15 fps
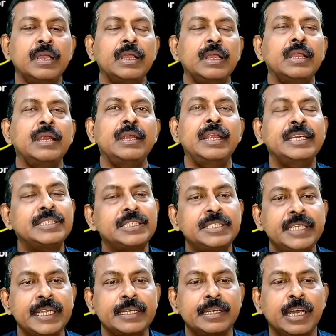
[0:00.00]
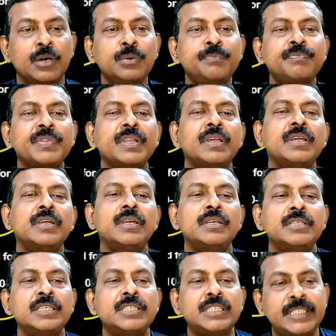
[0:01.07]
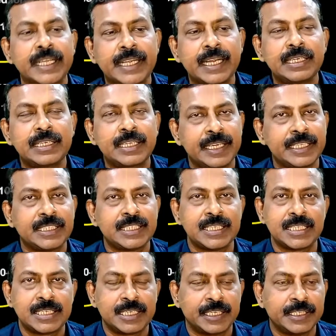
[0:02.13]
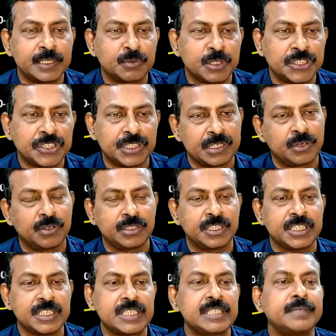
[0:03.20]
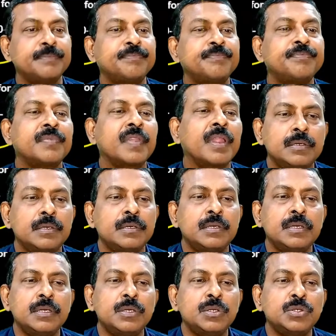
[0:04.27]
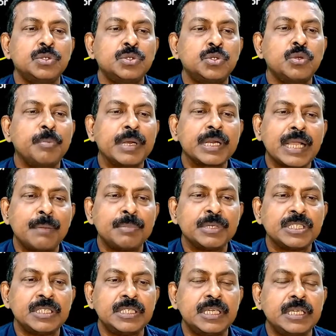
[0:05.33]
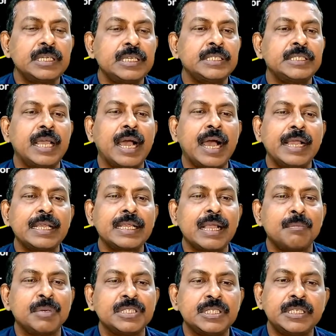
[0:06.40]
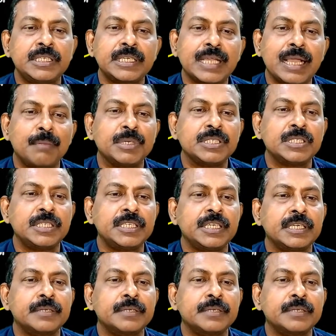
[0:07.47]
Let's take now the second case study question on this. Supercapacitor is a high capacity capacitor